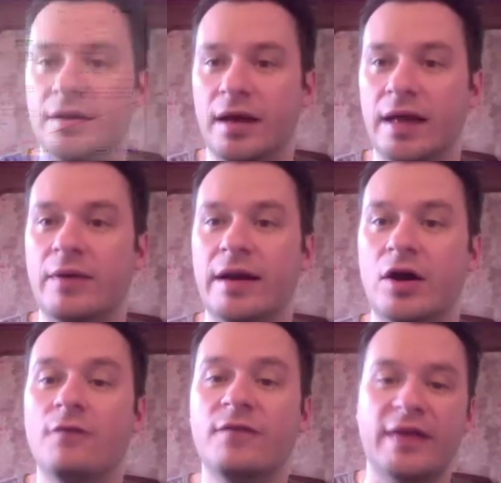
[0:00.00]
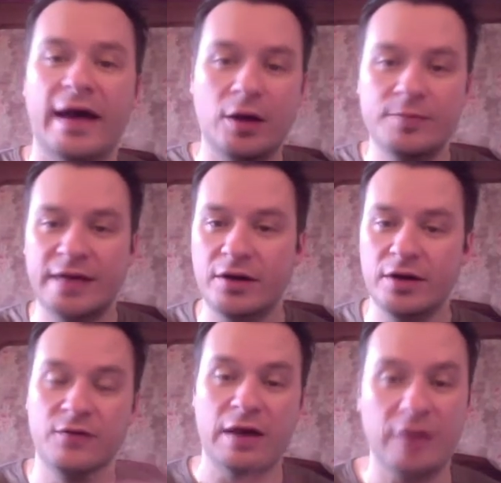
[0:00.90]
Anyway, hopefully that helped out.
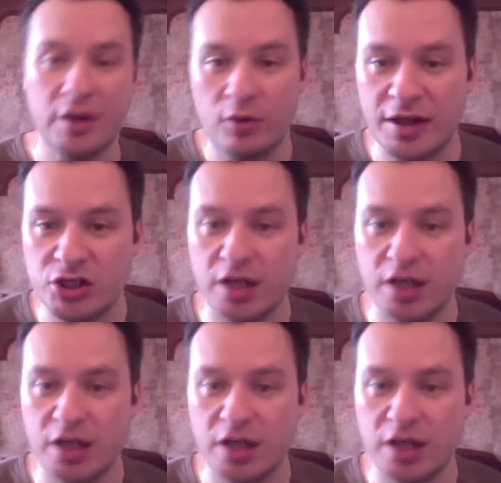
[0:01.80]
If you have any questions,